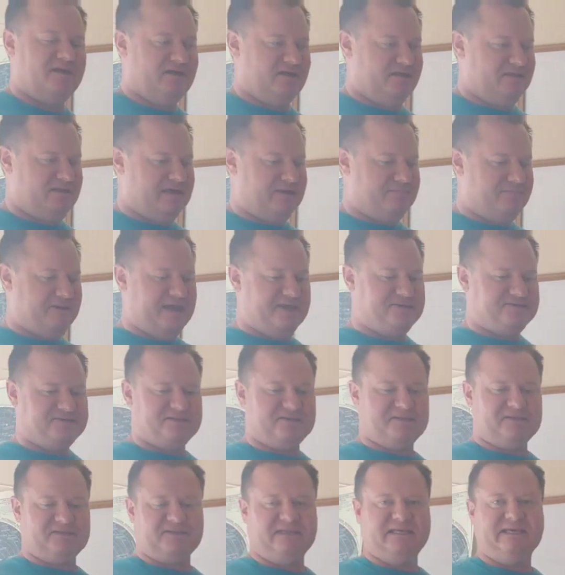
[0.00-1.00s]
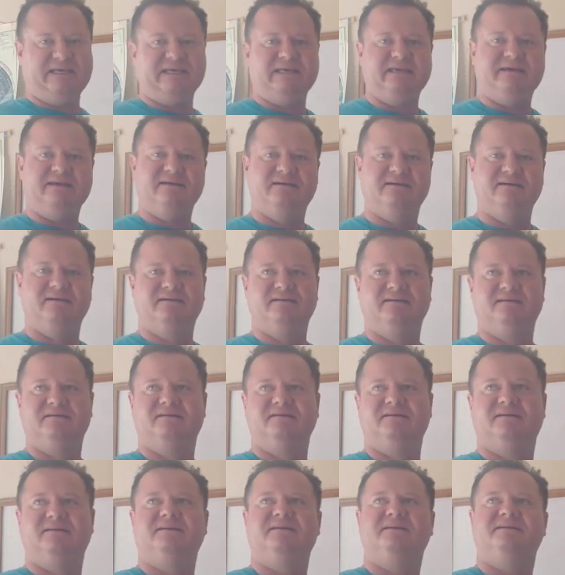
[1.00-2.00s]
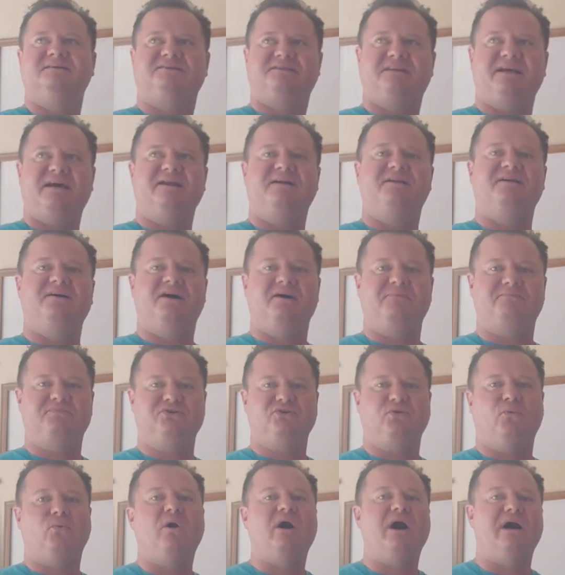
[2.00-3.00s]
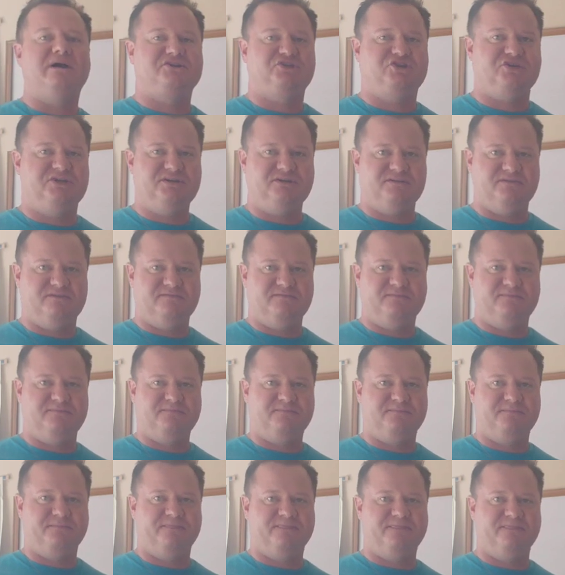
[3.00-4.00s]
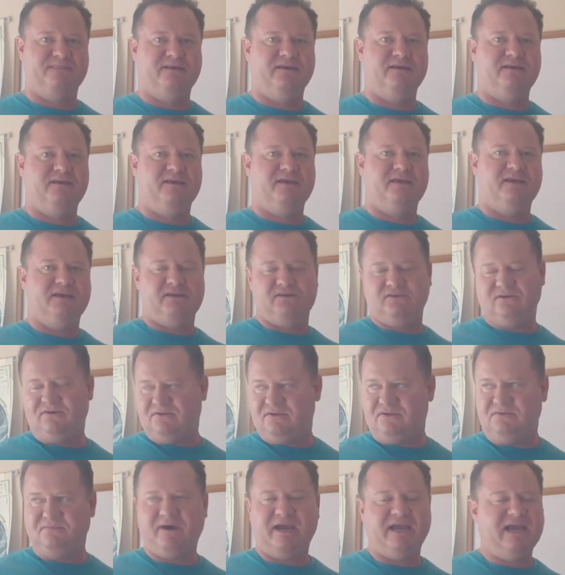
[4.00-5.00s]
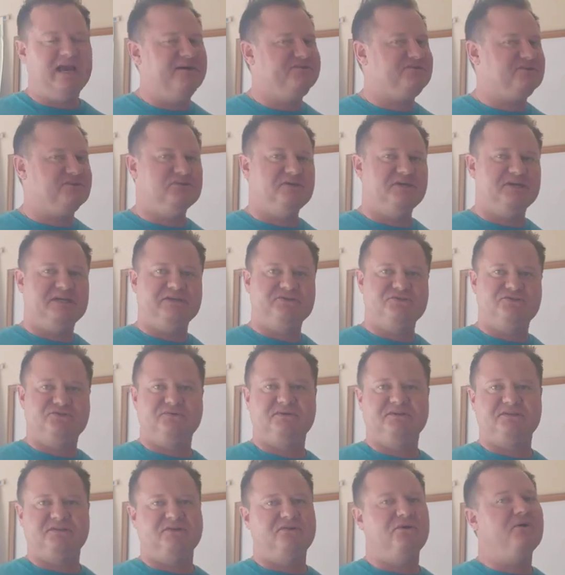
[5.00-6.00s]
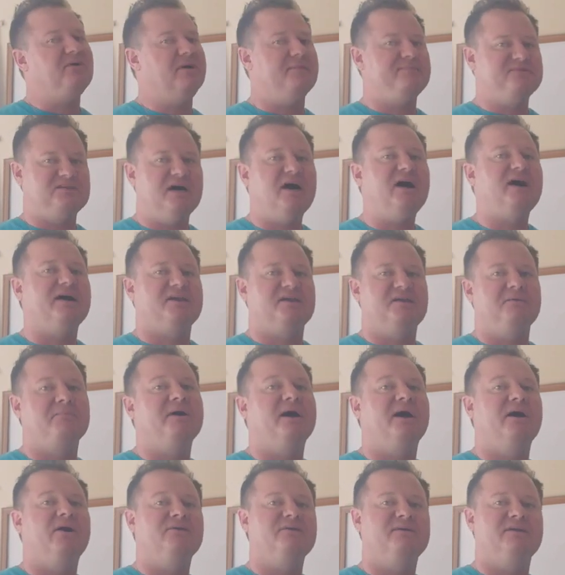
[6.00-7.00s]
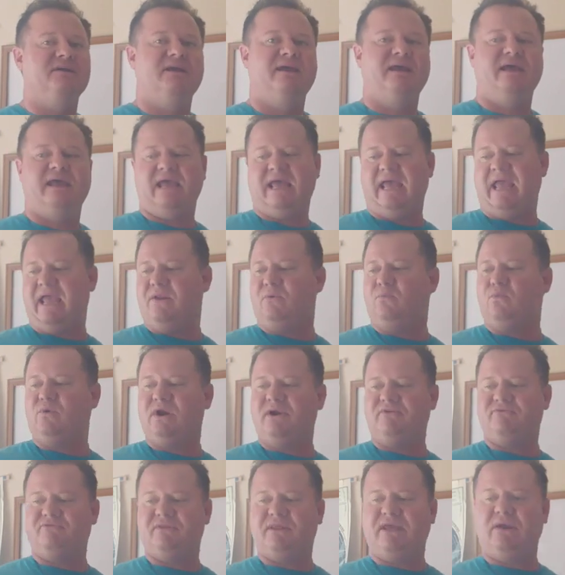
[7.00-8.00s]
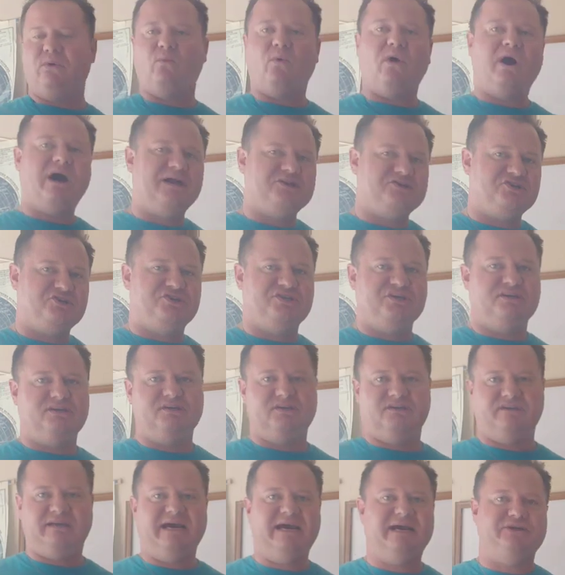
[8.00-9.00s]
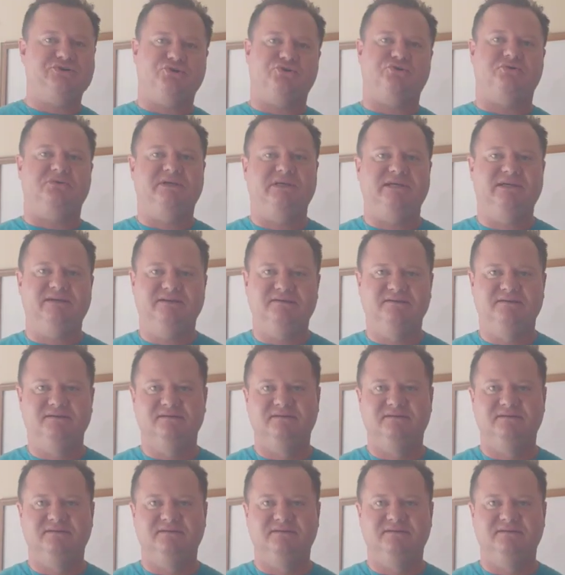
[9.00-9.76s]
they basically set it up to watch it. You might have to look into it to know what I'm talking about. And whenever they watched it, naturally,